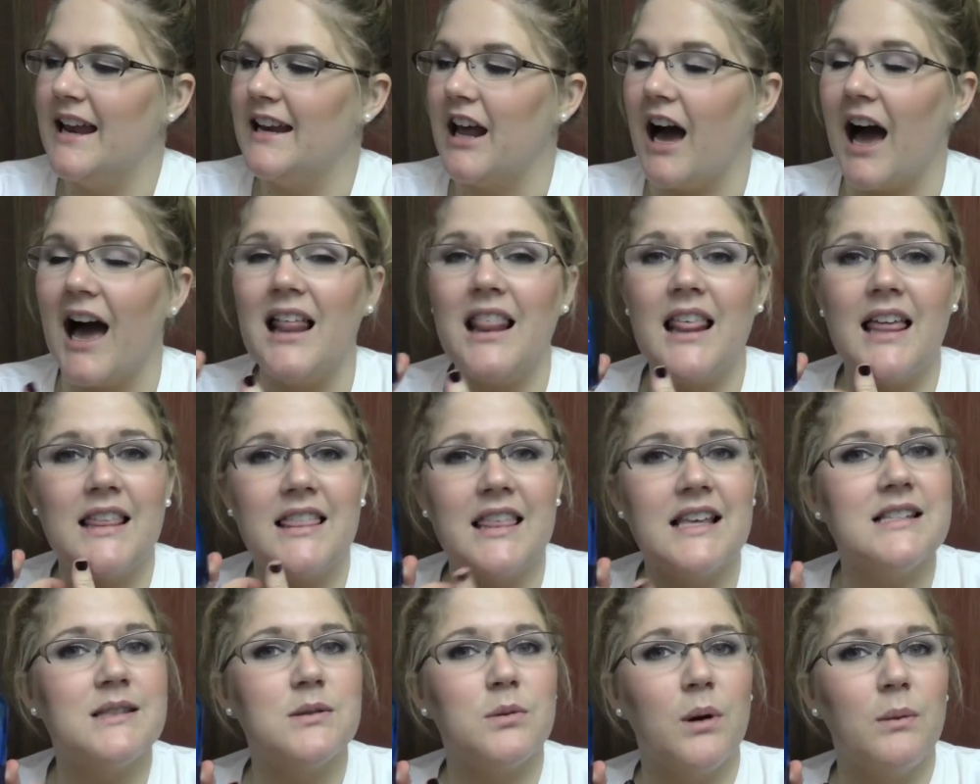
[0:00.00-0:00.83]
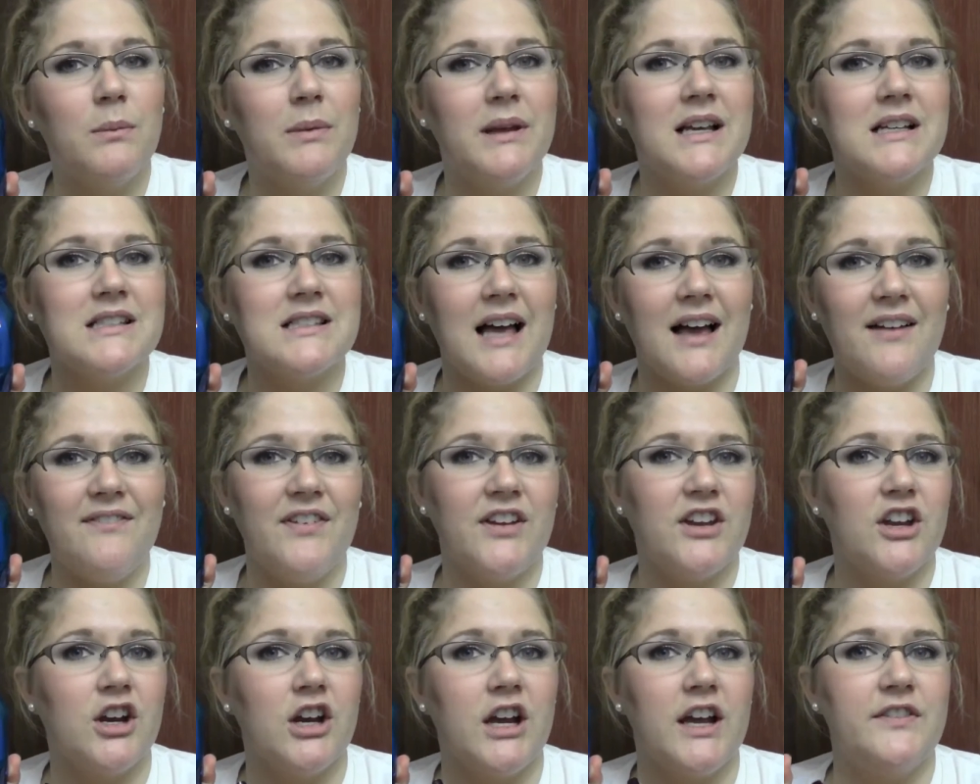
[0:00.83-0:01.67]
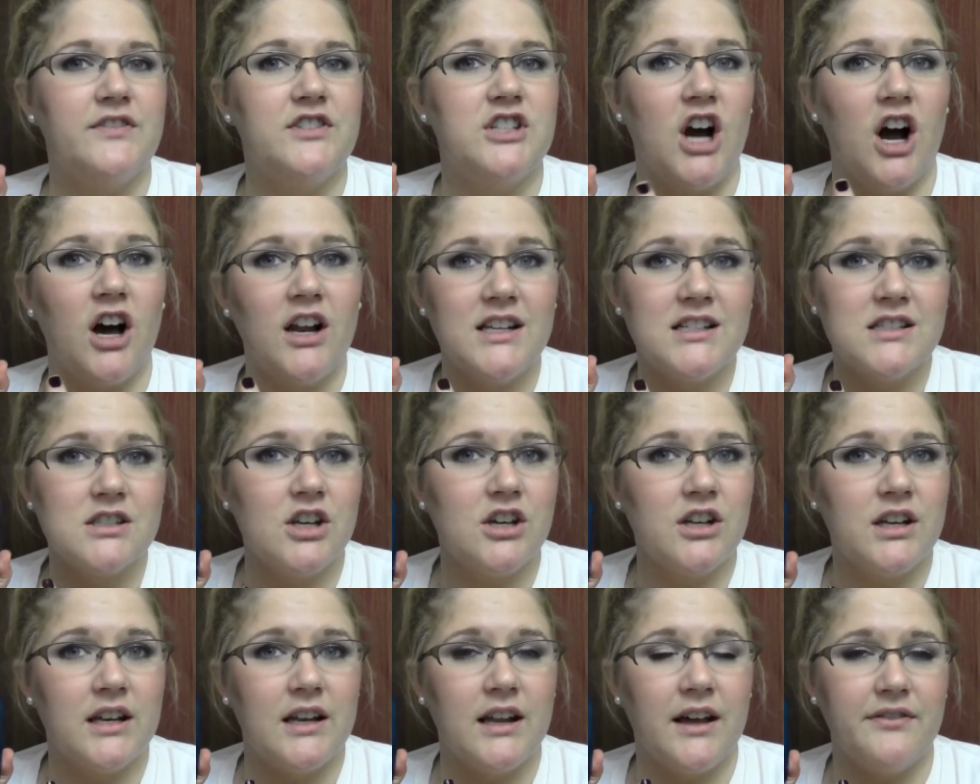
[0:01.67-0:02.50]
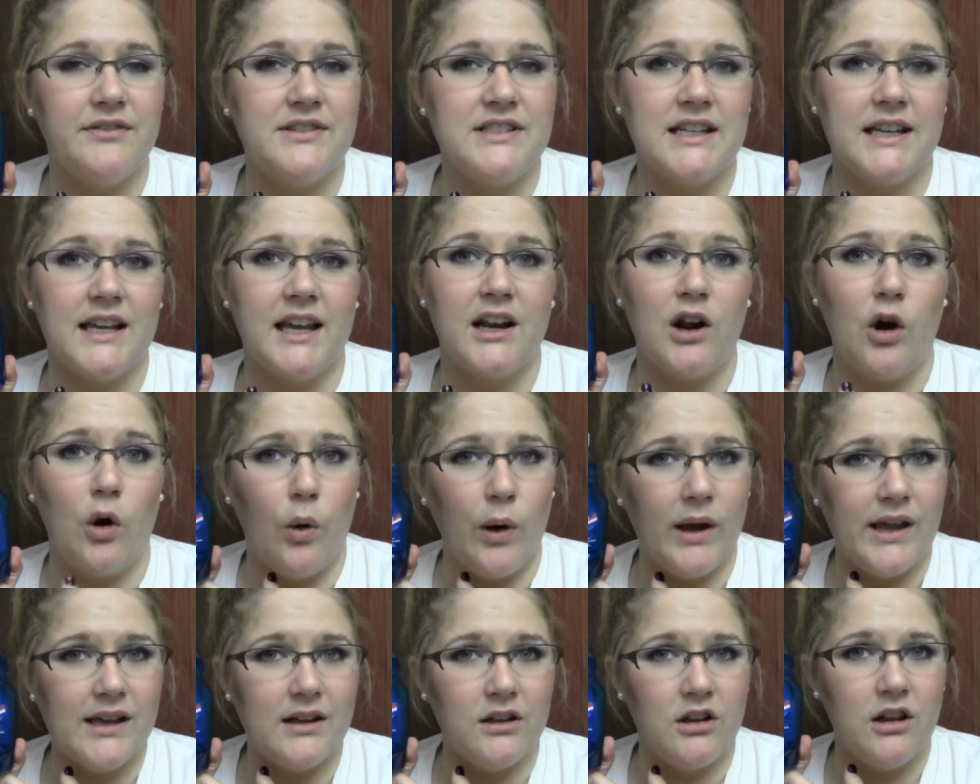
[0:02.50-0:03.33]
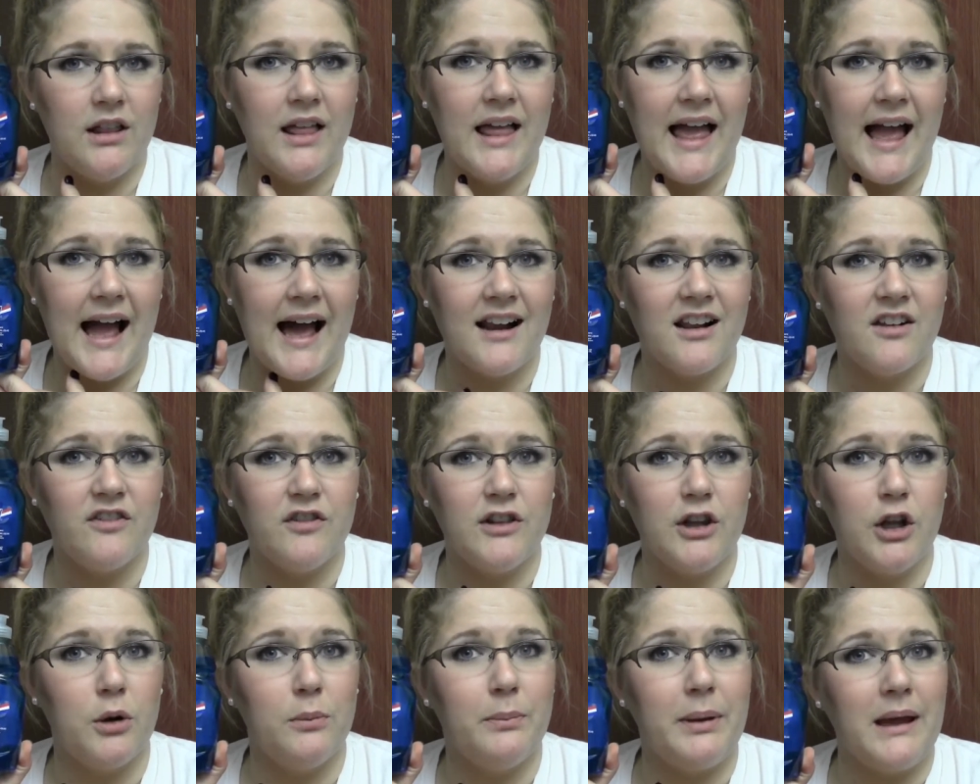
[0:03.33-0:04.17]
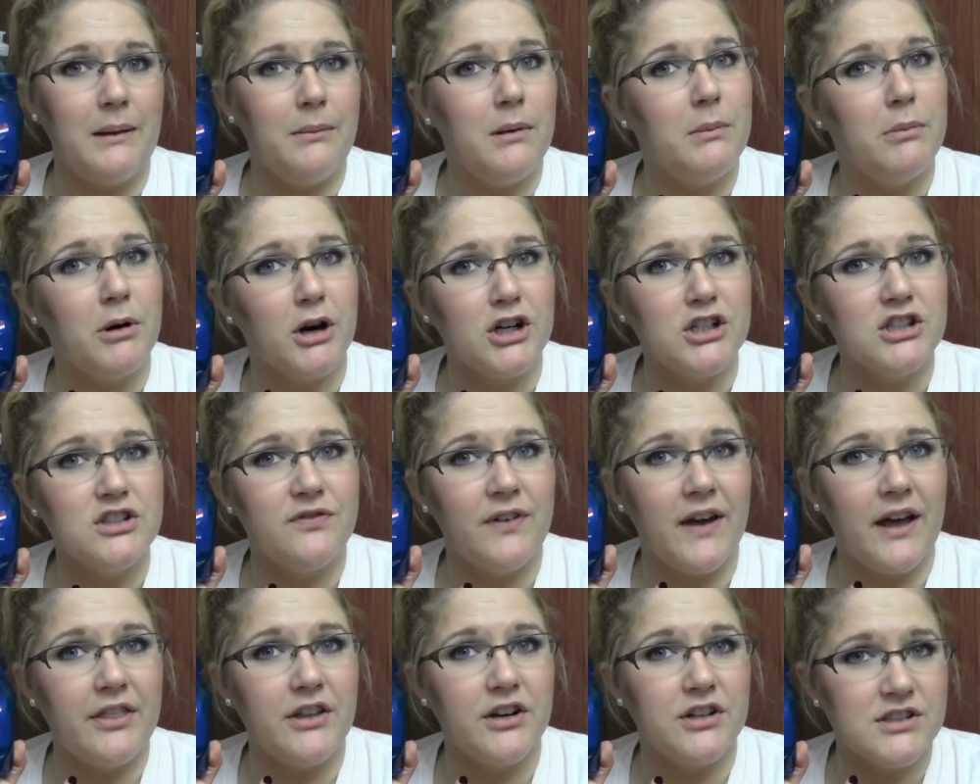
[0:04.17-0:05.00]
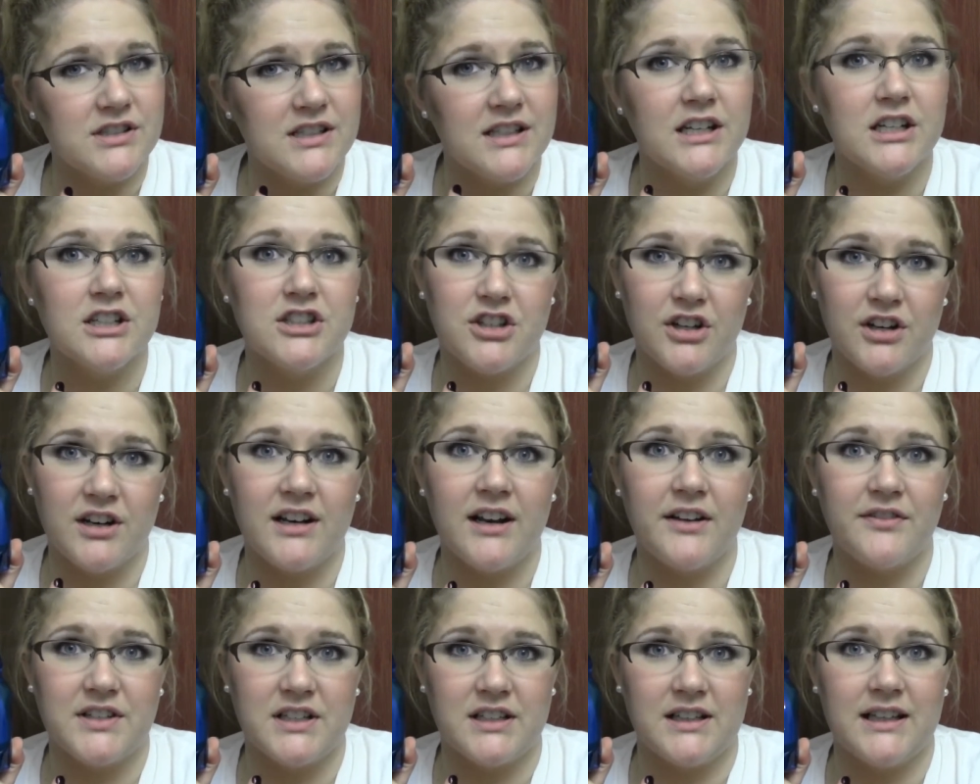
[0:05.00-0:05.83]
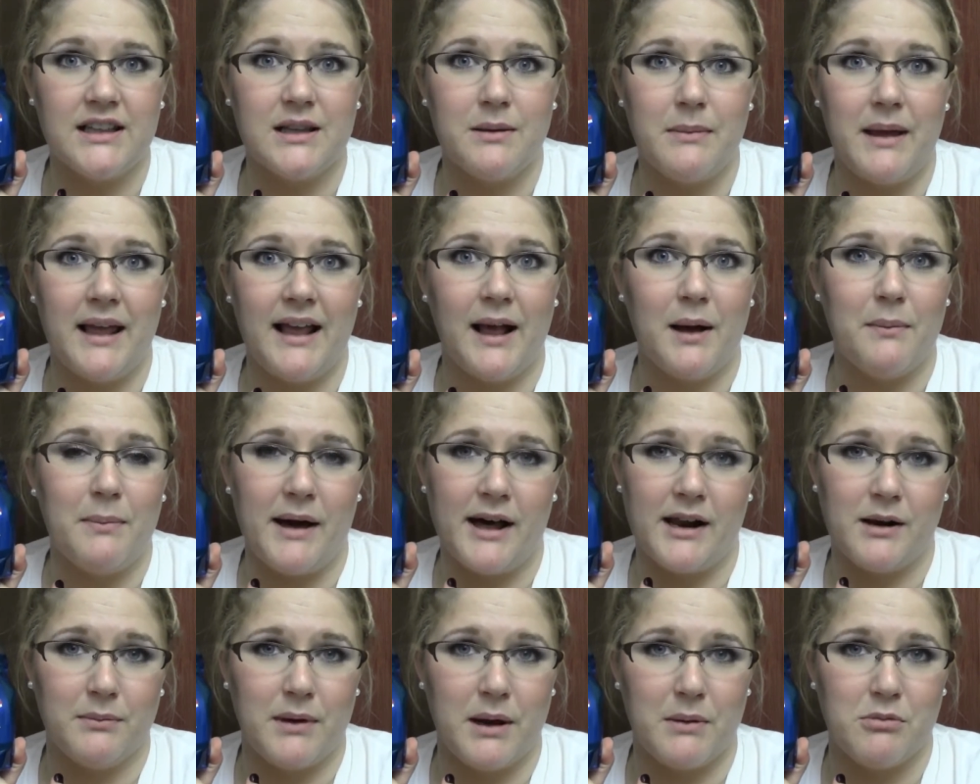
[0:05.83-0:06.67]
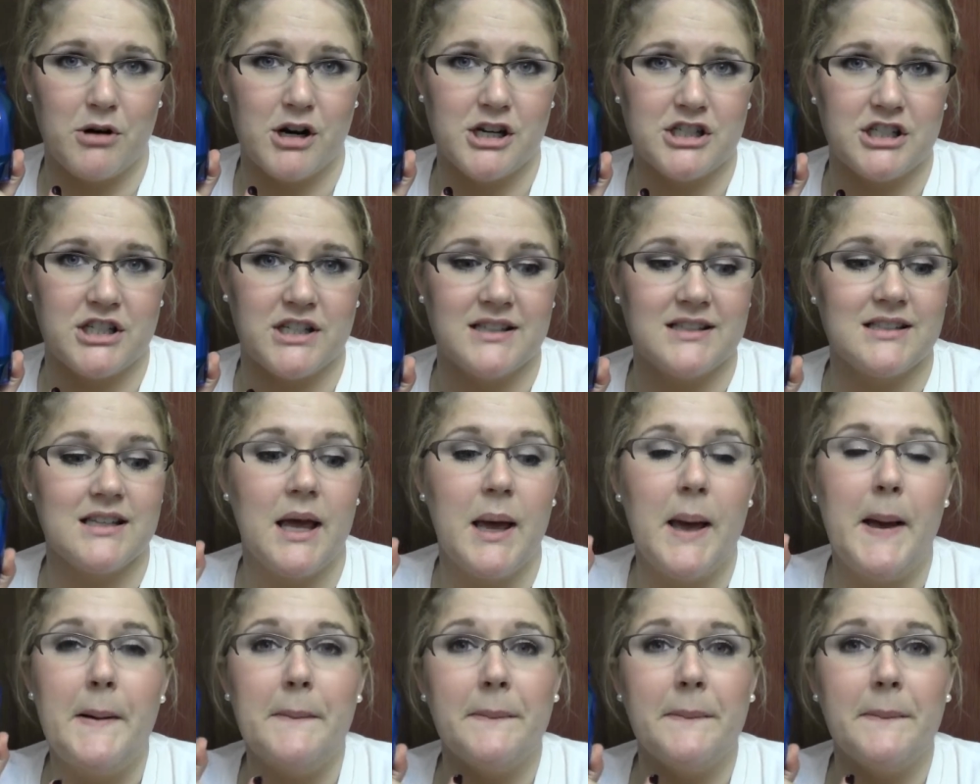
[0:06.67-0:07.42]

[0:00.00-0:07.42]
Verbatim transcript: Now I like this one because I figure if Dawn is good enough to get oil out of little baby bird's feathers, then it's good enough to clean the makeup out of my brushes.